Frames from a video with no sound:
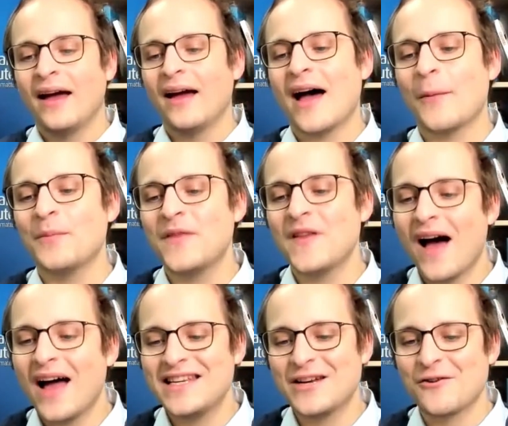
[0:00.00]
the
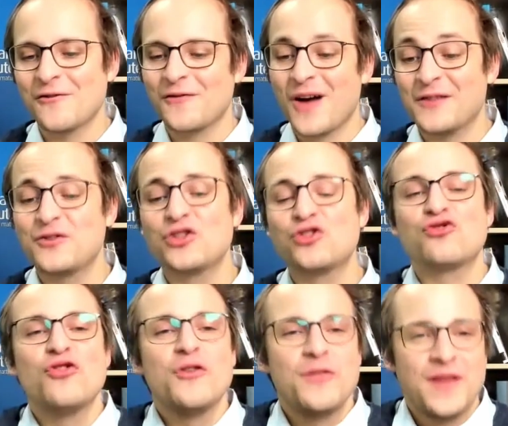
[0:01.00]
idea of kind of
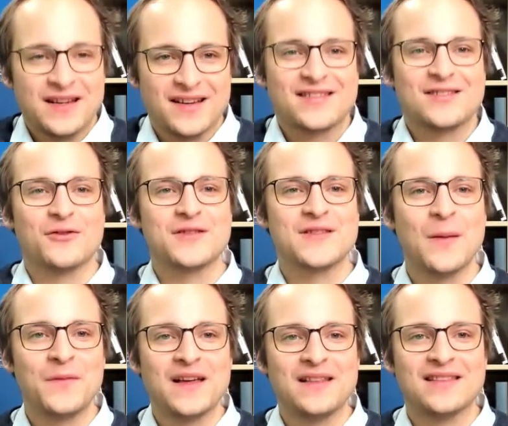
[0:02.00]
truthiness, or
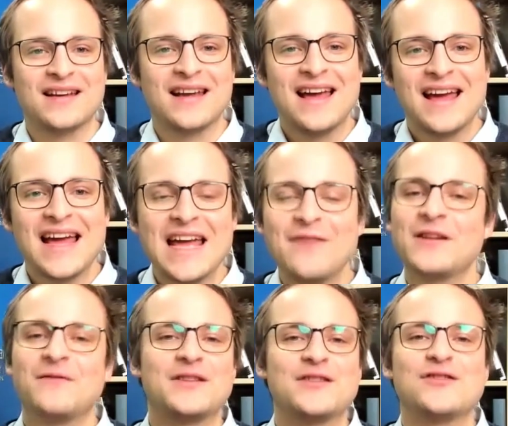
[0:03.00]
something that, even
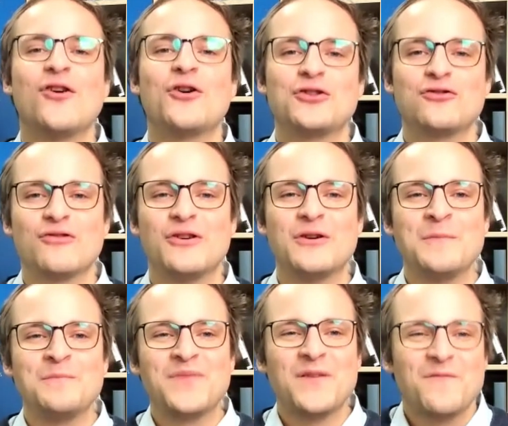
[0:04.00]
if it's not true,
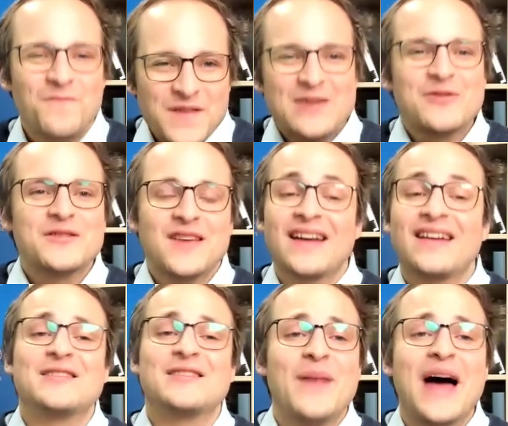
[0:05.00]
feels like
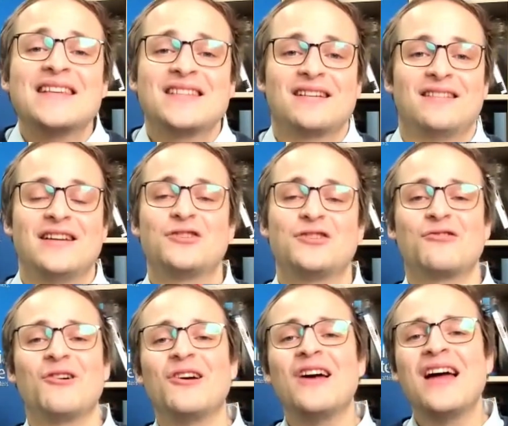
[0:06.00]
it's basically
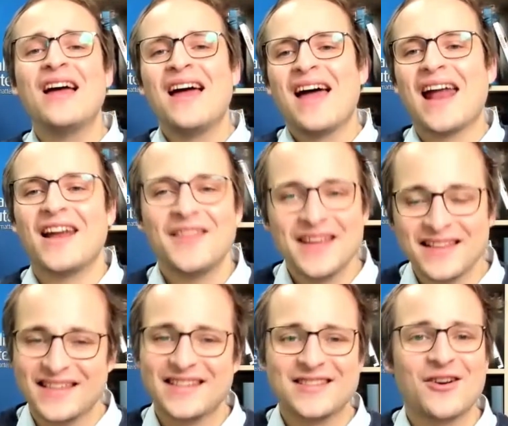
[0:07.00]
true. And I think
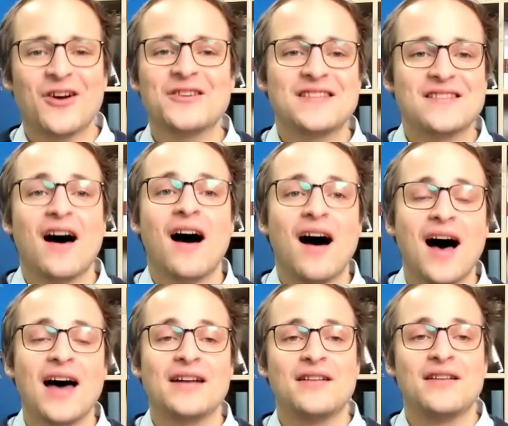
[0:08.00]
this goes to the
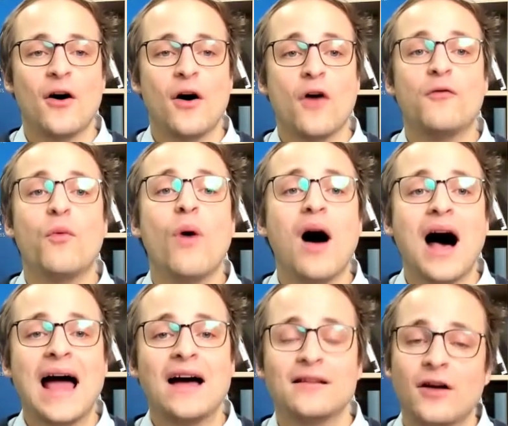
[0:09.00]
heart of
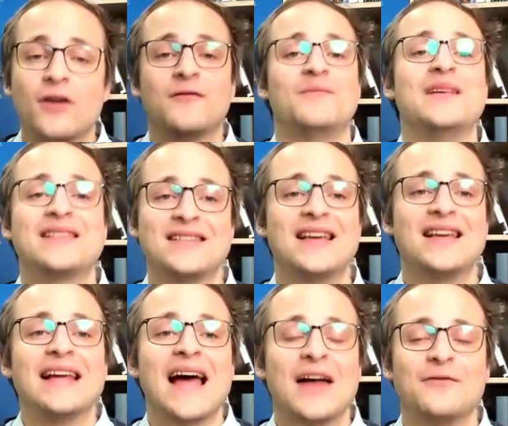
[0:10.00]
why a lot of
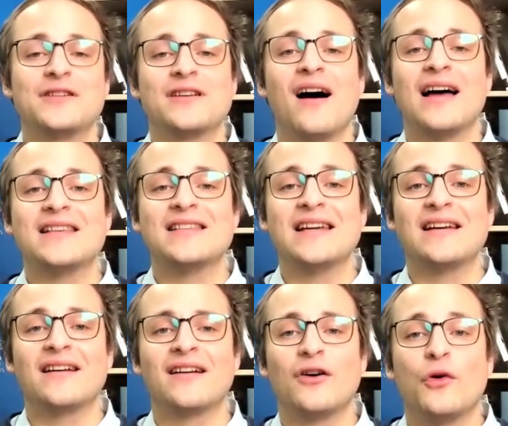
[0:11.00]
misleading
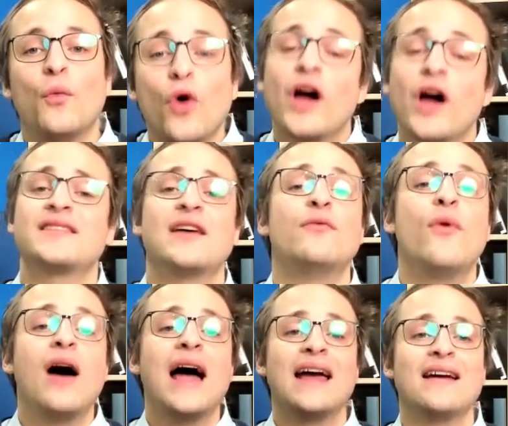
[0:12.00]
advertising works and
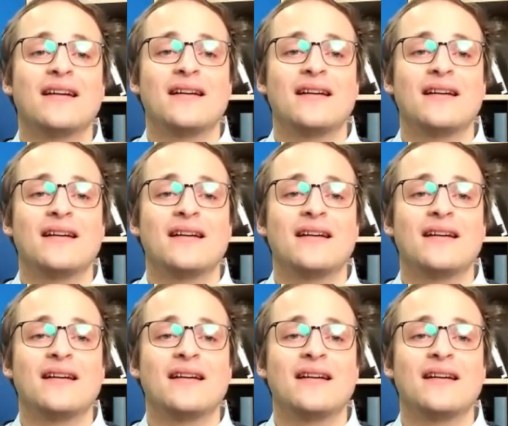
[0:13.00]
why